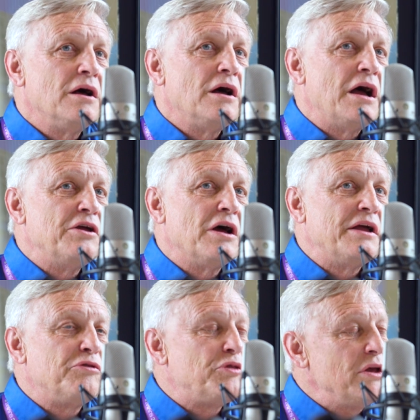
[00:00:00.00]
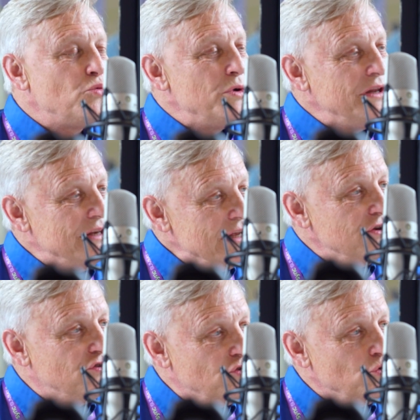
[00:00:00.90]
I think we
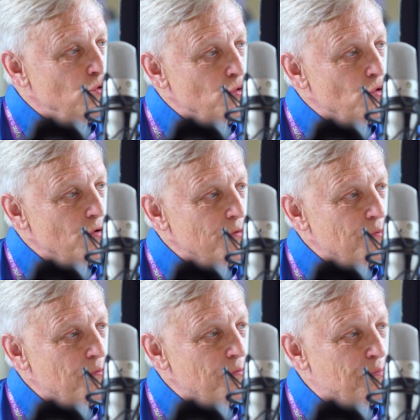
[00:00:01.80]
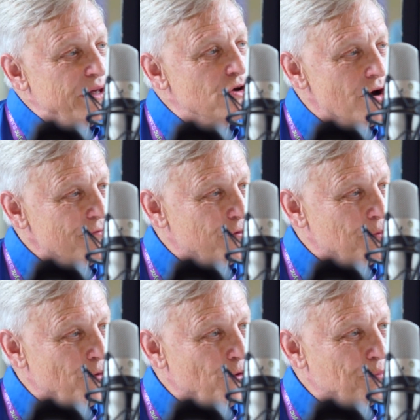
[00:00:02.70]
need to be
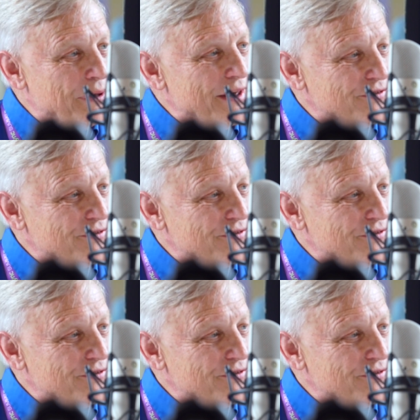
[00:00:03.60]
comfortable being